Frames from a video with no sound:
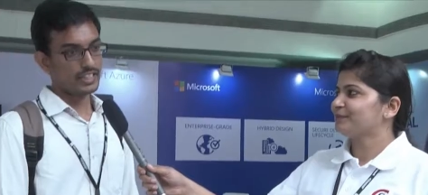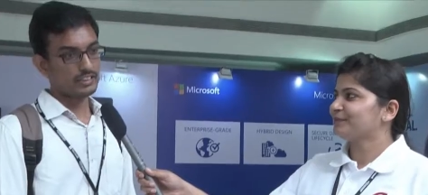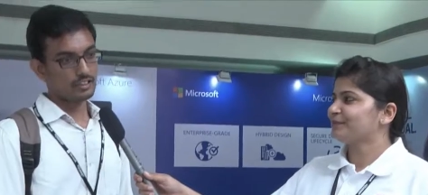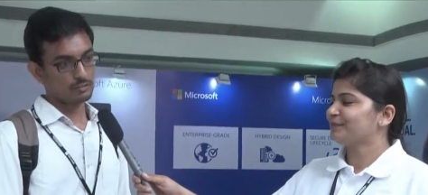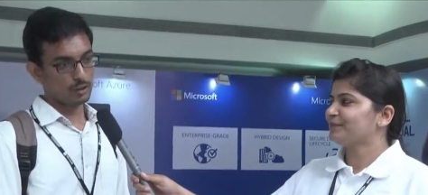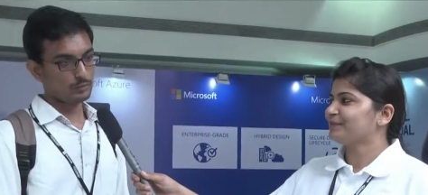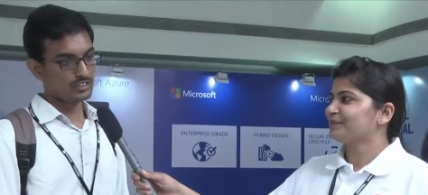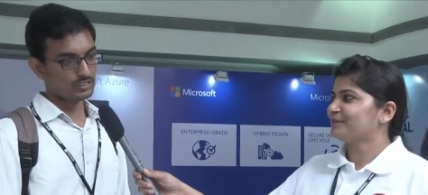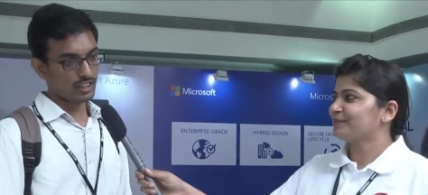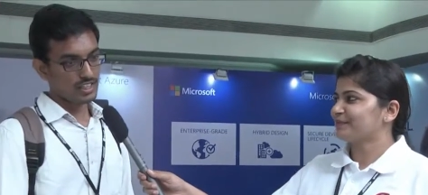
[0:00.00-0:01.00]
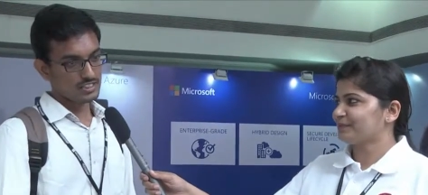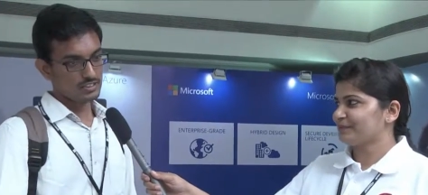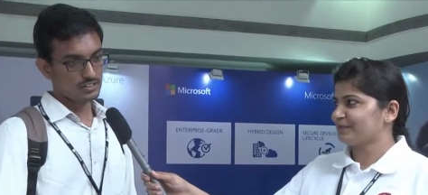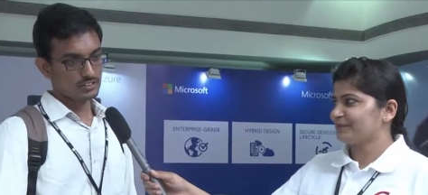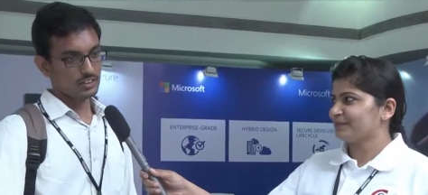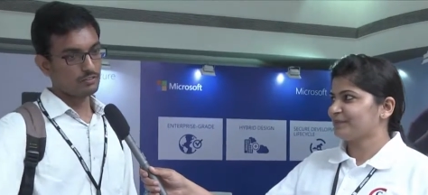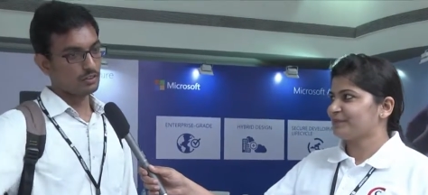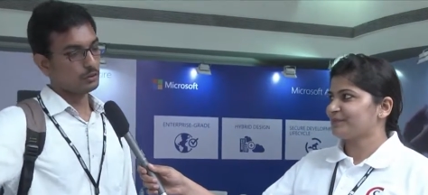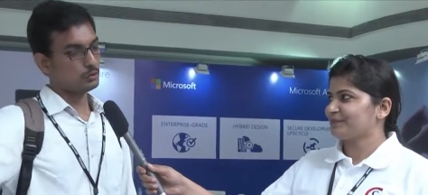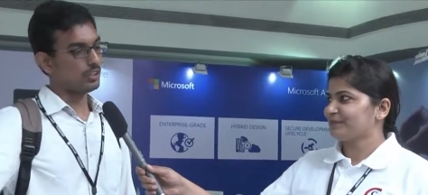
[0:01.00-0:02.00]
Speaker 1: data from the scratch
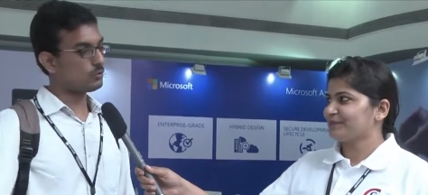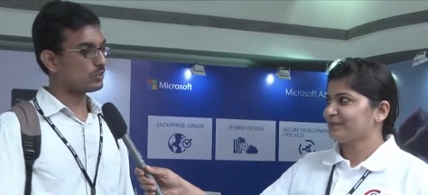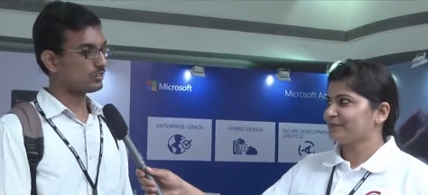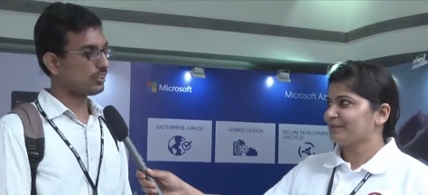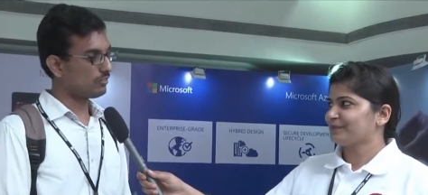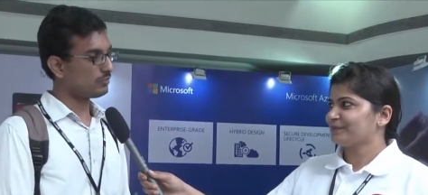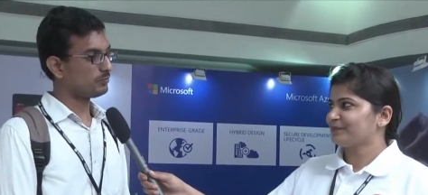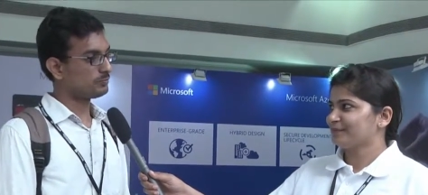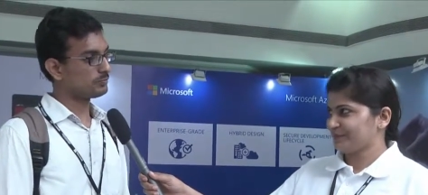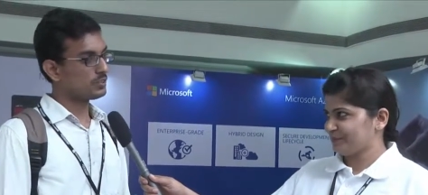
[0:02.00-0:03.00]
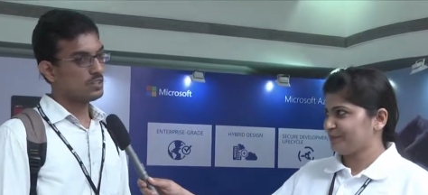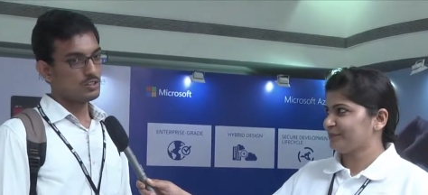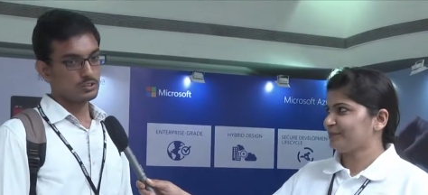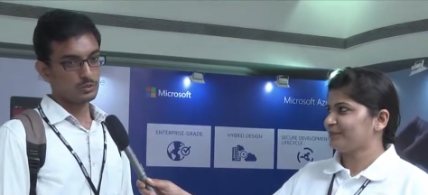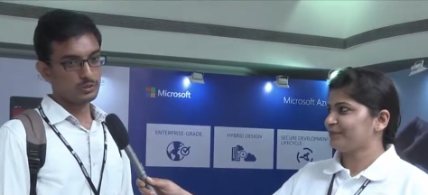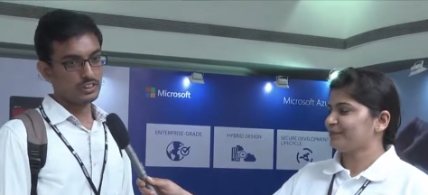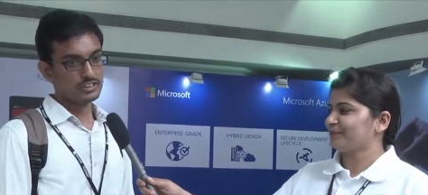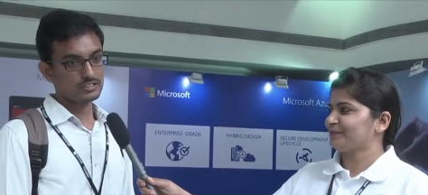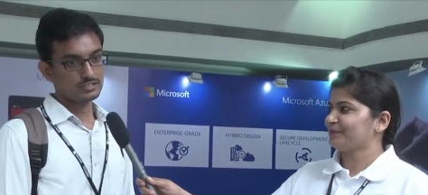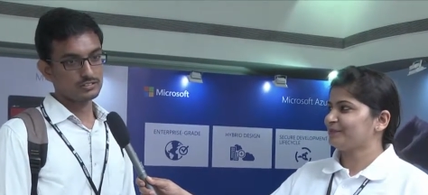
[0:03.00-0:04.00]
even to the advanced level. So it
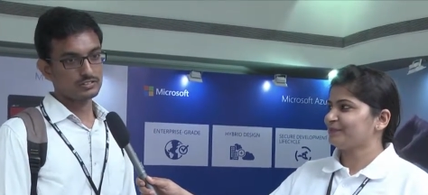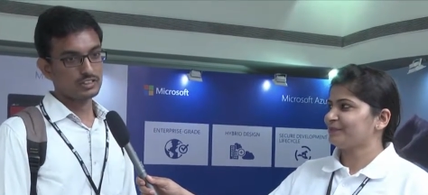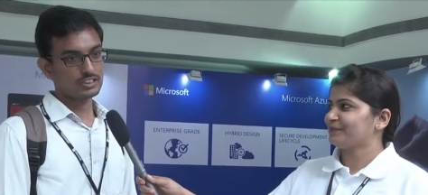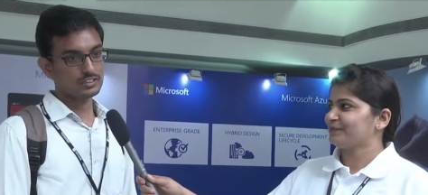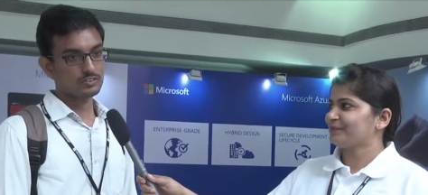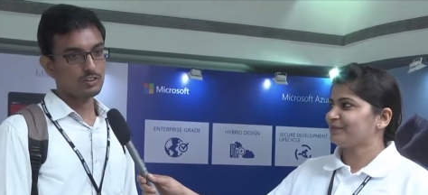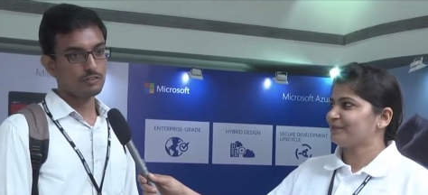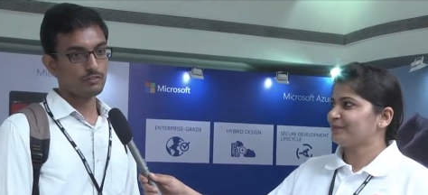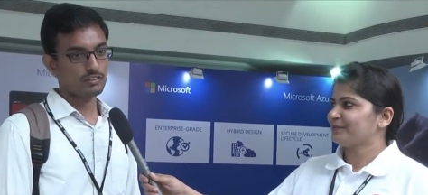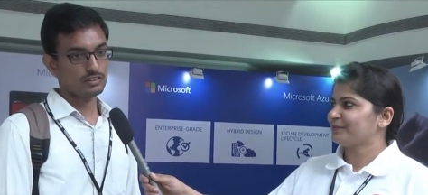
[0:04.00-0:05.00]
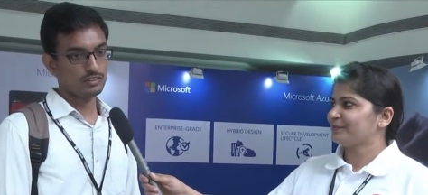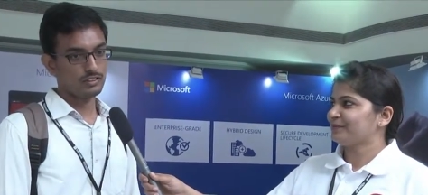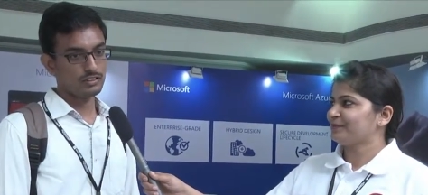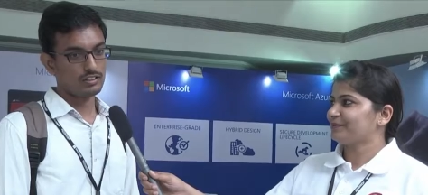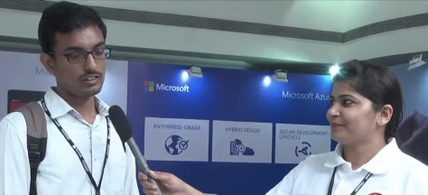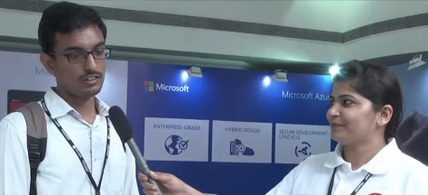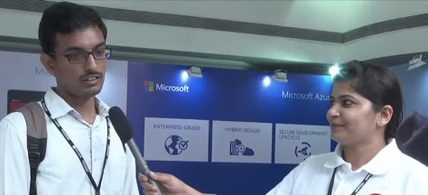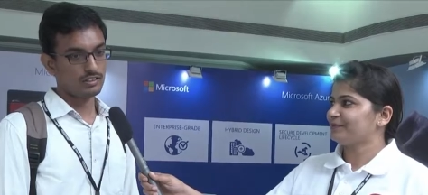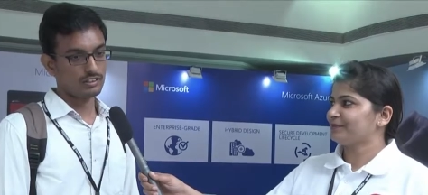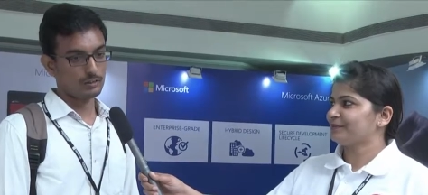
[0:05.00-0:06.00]
is just not for the
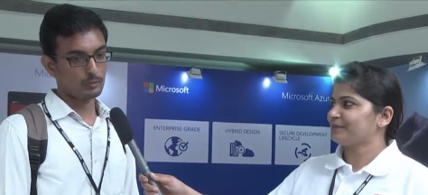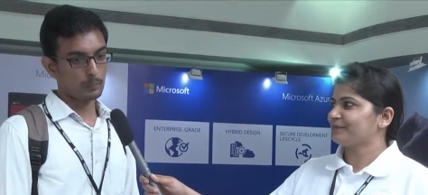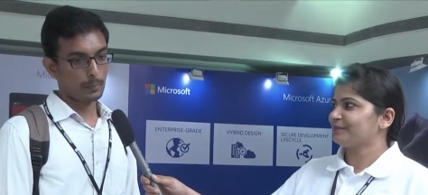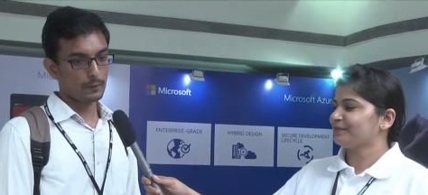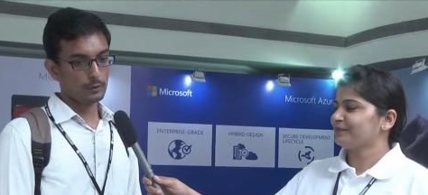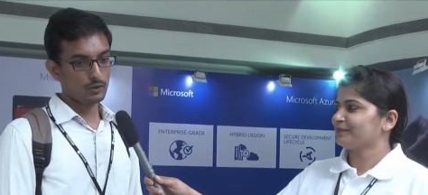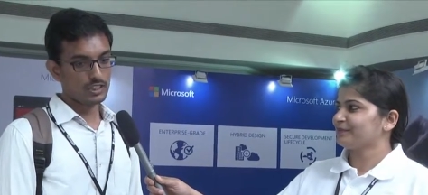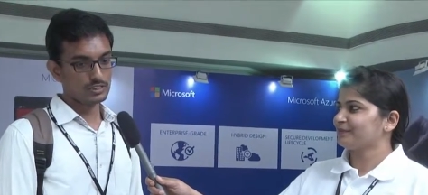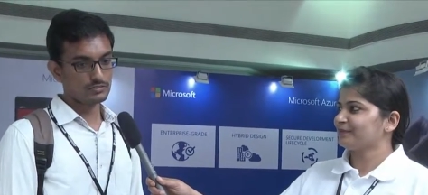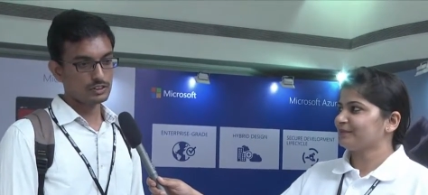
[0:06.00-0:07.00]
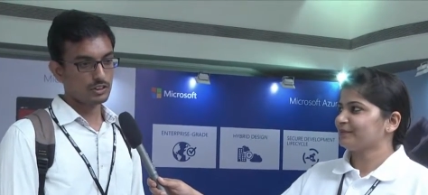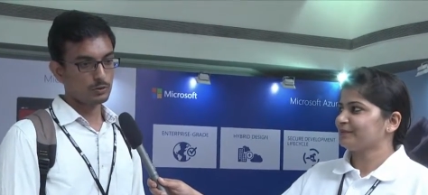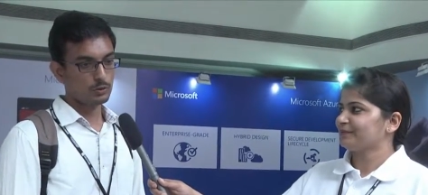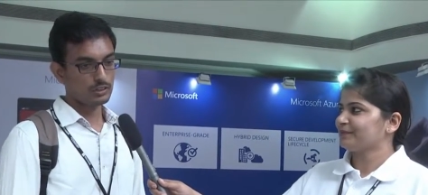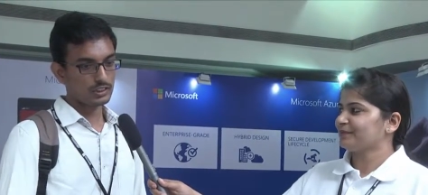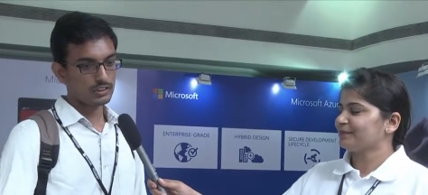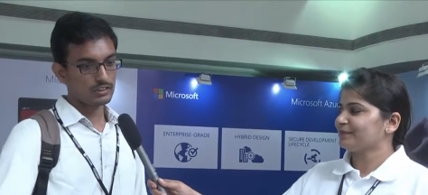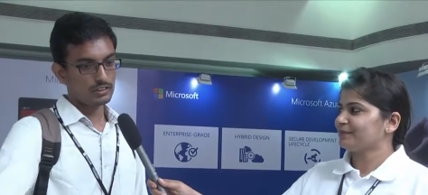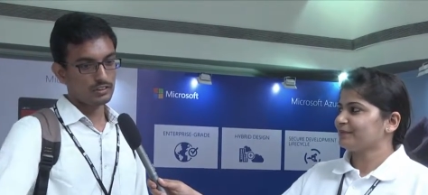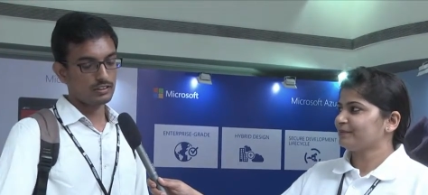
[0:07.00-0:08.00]
uh, colleagues which are working
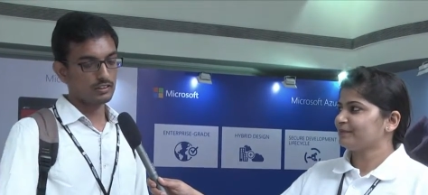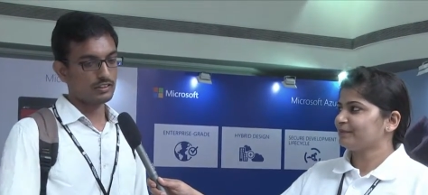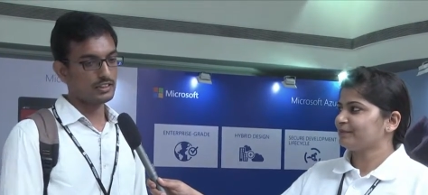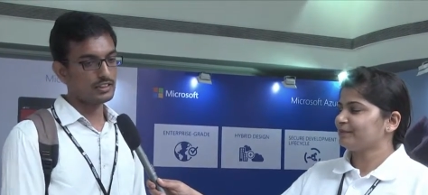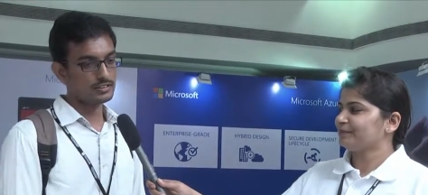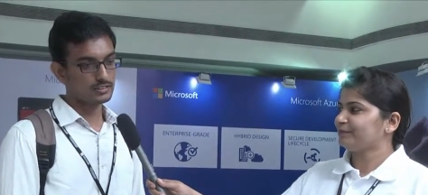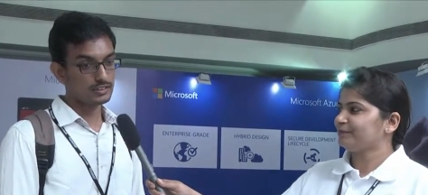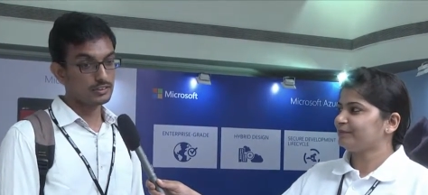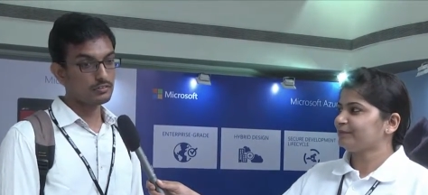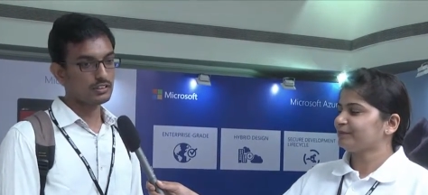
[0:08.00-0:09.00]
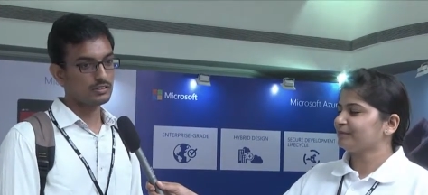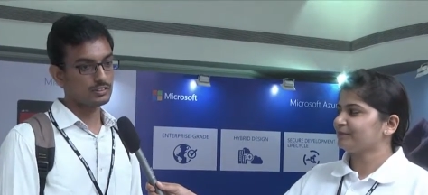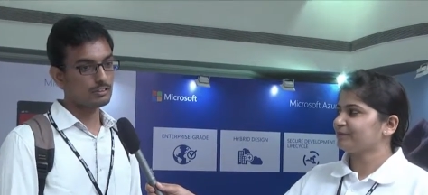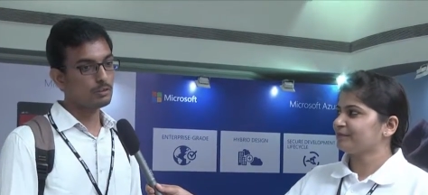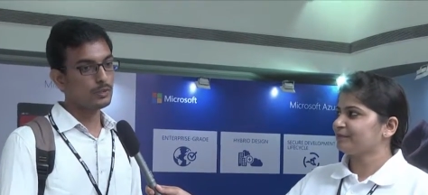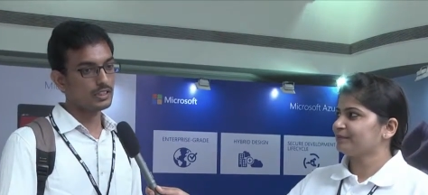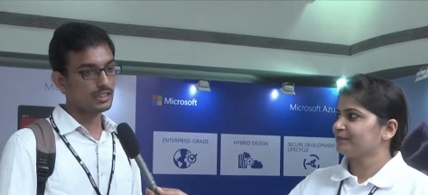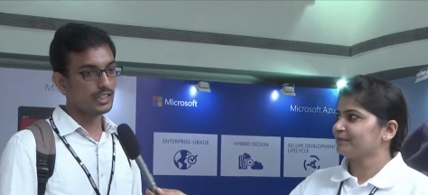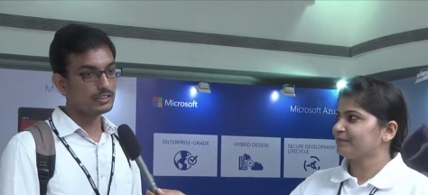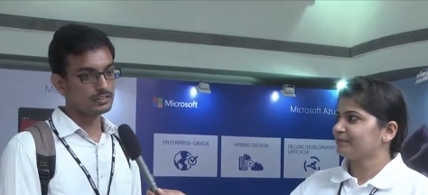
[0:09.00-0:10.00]
in that uh, industry, even it will be a
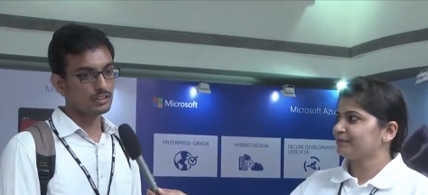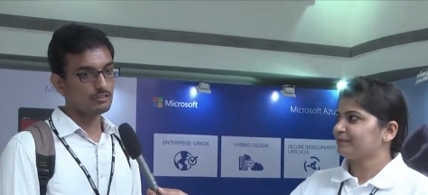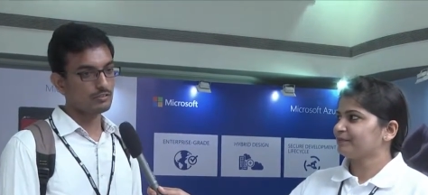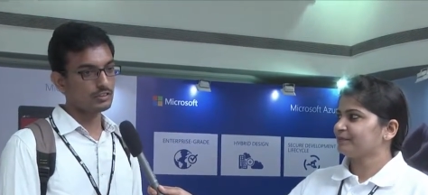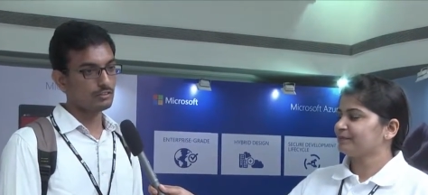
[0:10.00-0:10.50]
great start for